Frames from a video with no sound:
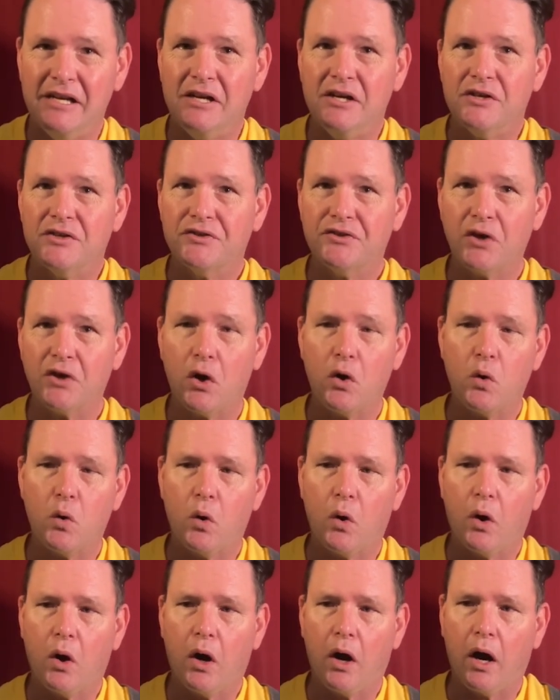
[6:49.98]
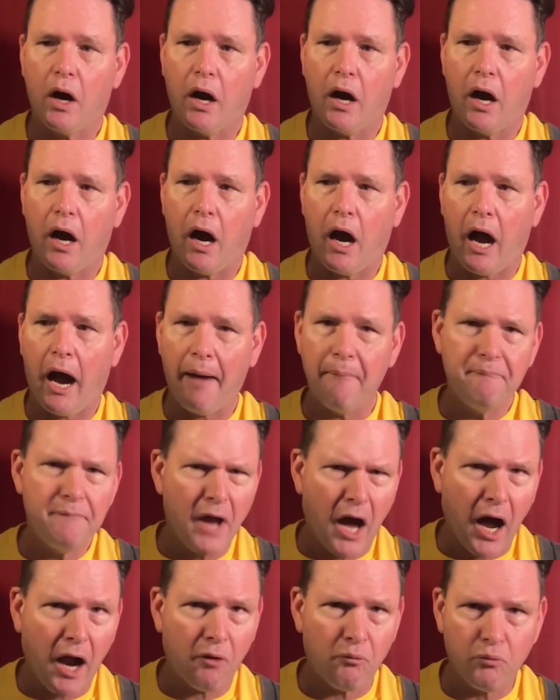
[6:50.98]
So I'm
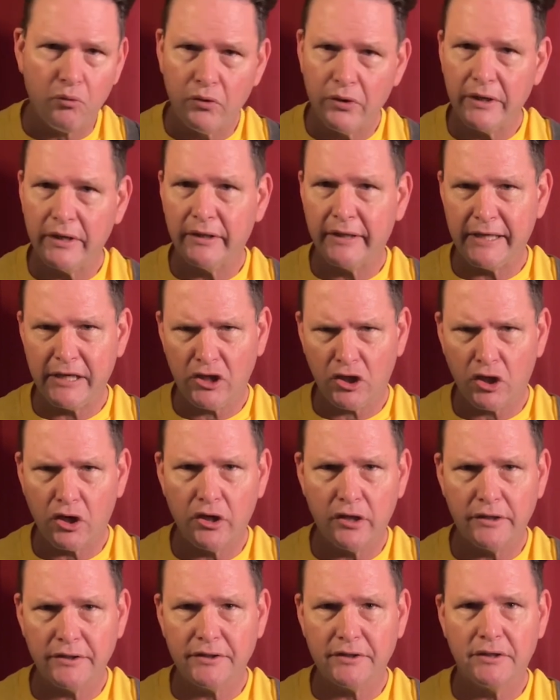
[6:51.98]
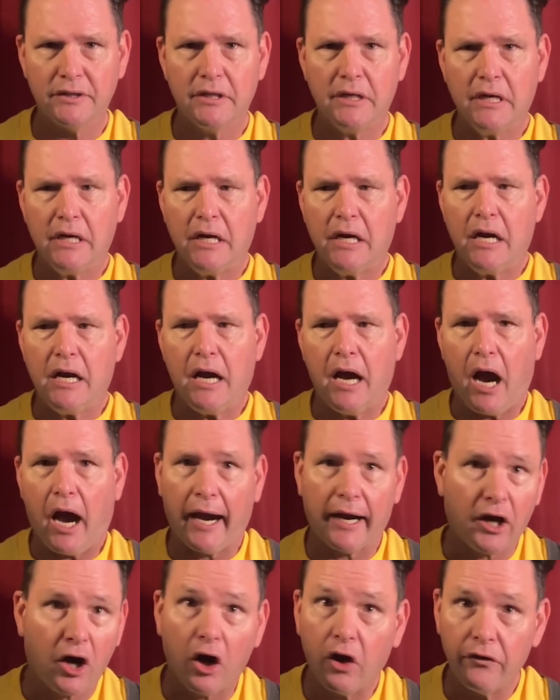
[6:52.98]
not really hurt.
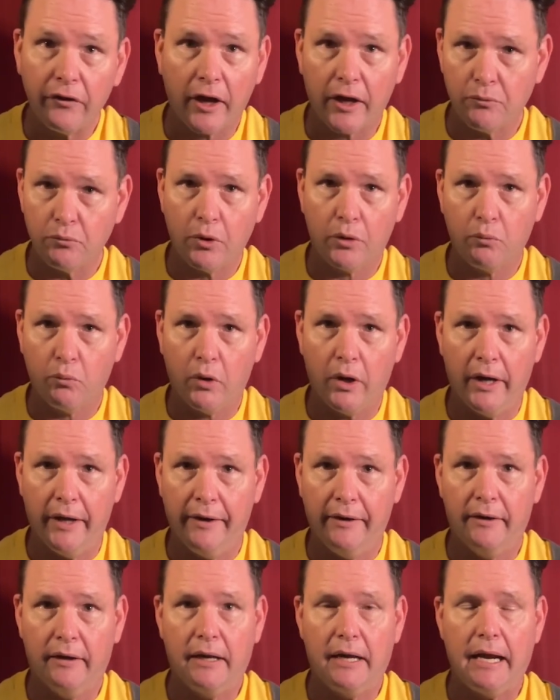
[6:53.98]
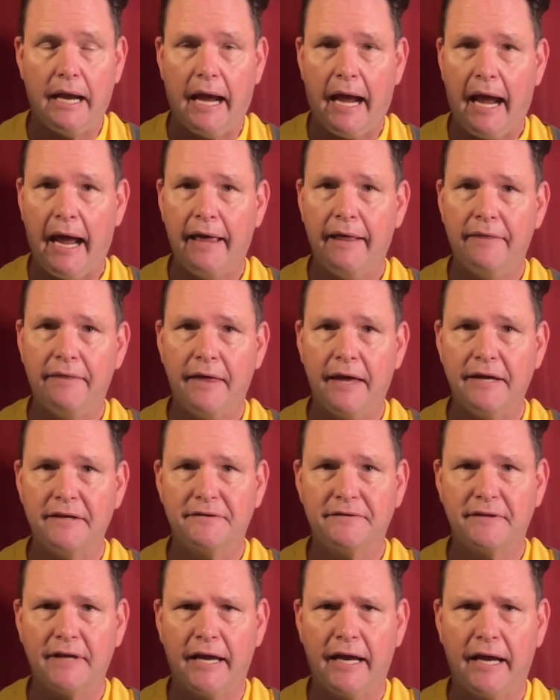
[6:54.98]
I call 911 and they
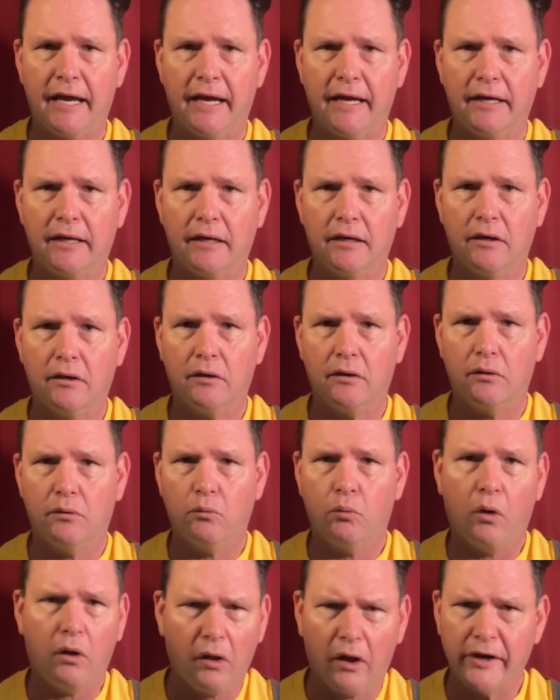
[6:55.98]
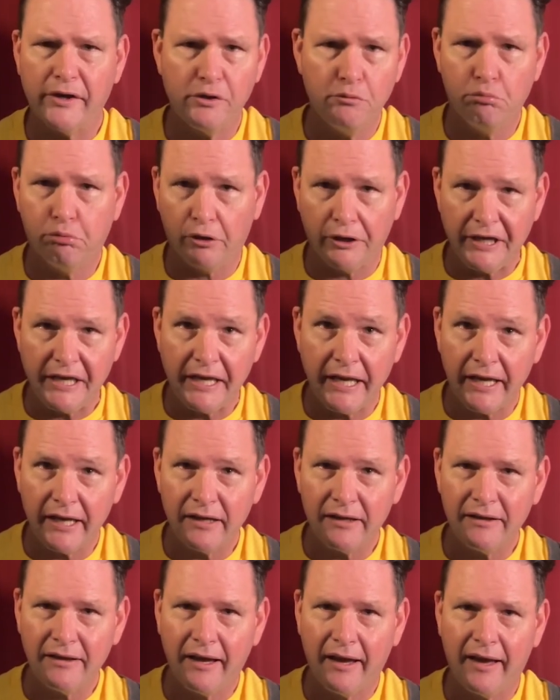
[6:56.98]
say, well, are you
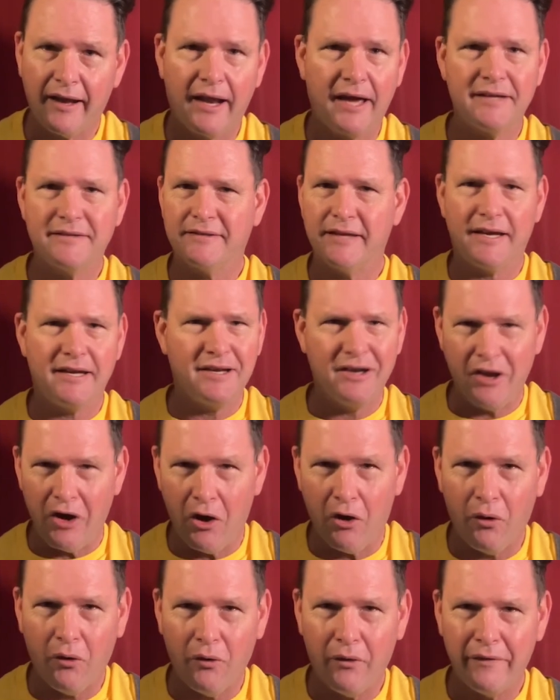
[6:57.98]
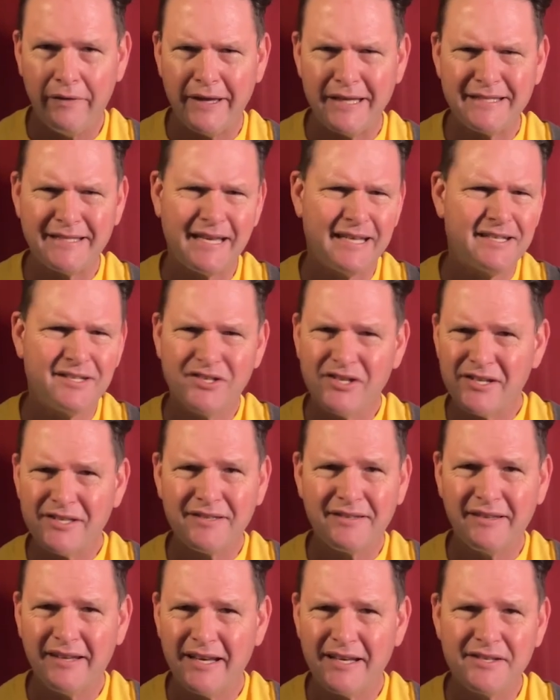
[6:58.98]
bleeding? And I say, no. And they said,
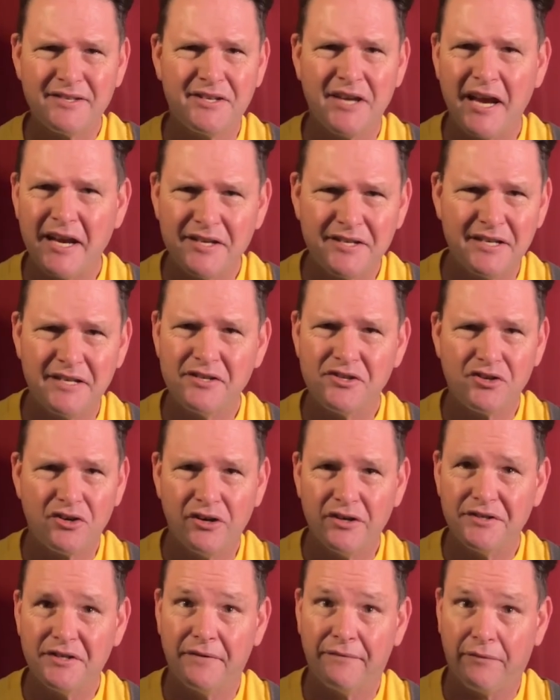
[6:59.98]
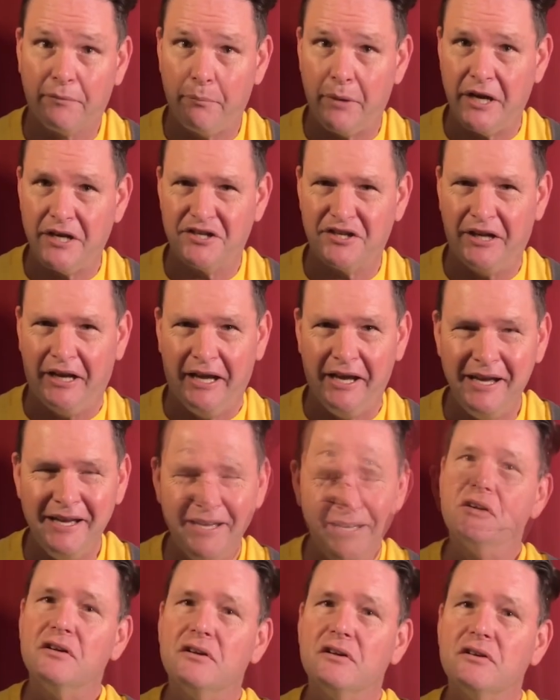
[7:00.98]
just exchange insurance information.
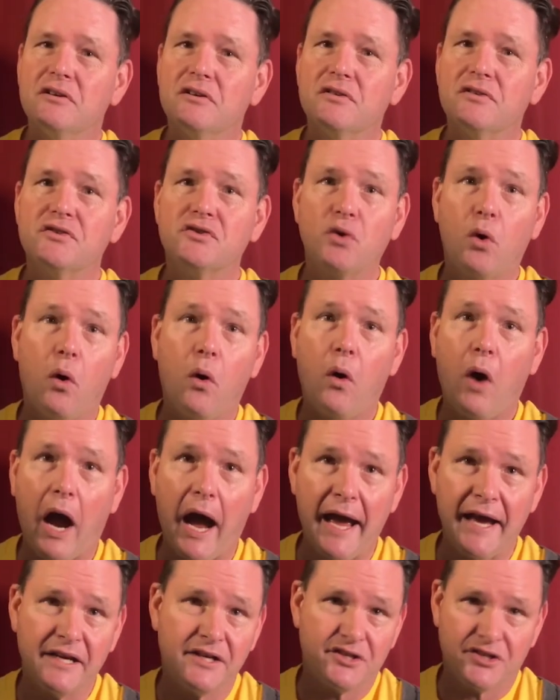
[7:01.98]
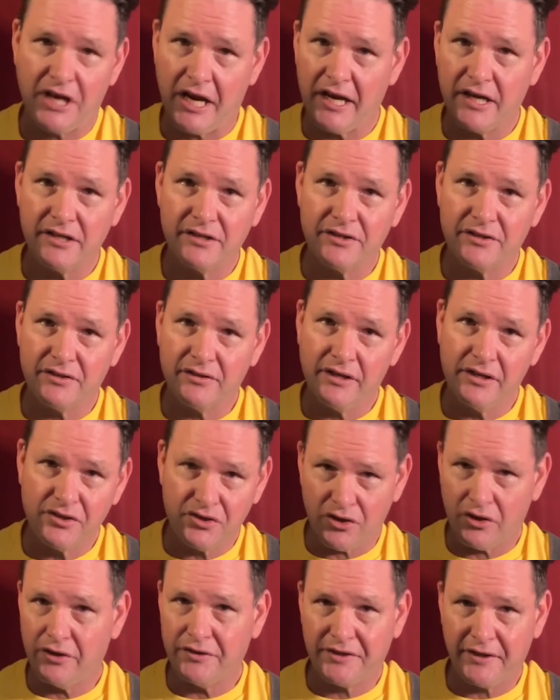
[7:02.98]
So I exchange insurance